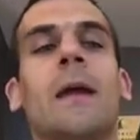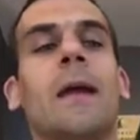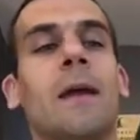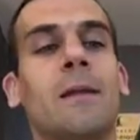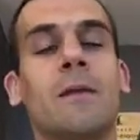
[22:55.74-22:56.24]

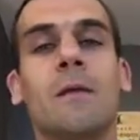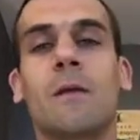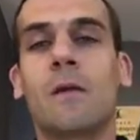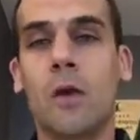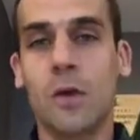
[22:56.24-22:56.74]
And
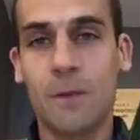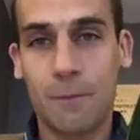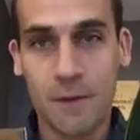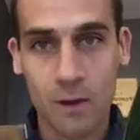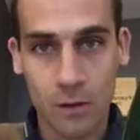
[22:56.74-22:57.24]

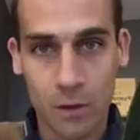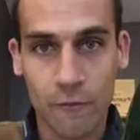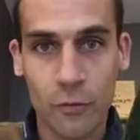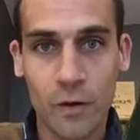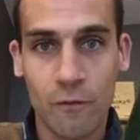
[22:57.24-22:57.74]
30%
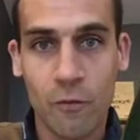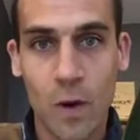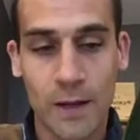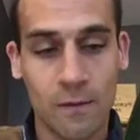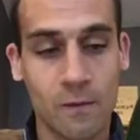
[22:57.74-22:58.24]
of reserve
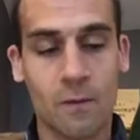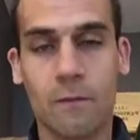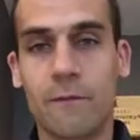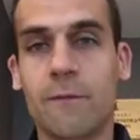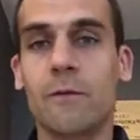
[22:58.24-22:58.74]
wines,
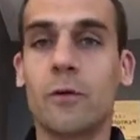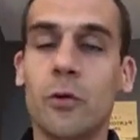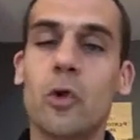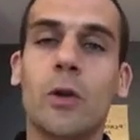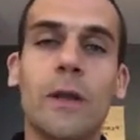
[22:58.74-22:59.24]

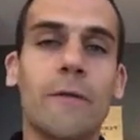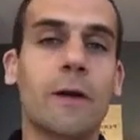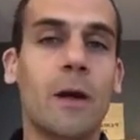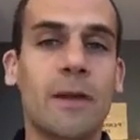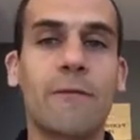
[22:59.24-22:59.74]
usually
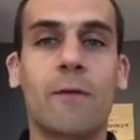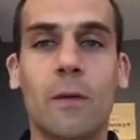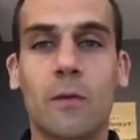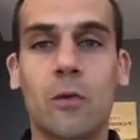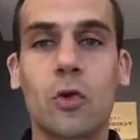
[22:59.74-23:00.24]
coming
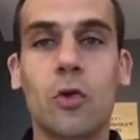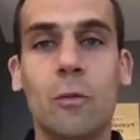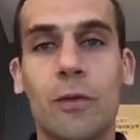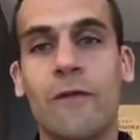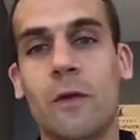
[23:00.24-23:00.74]
from the two
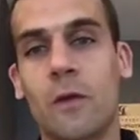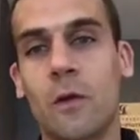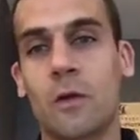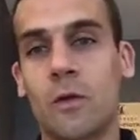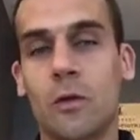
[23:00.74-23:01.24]
previous
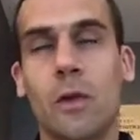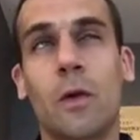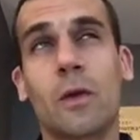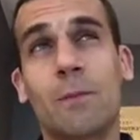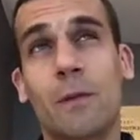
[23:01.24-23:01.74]
years. So
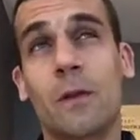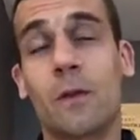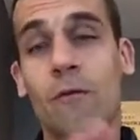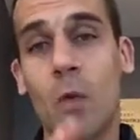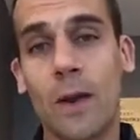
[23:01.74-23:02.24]
30%
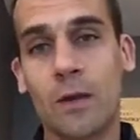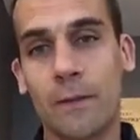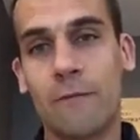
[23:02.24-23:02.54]
of wine coming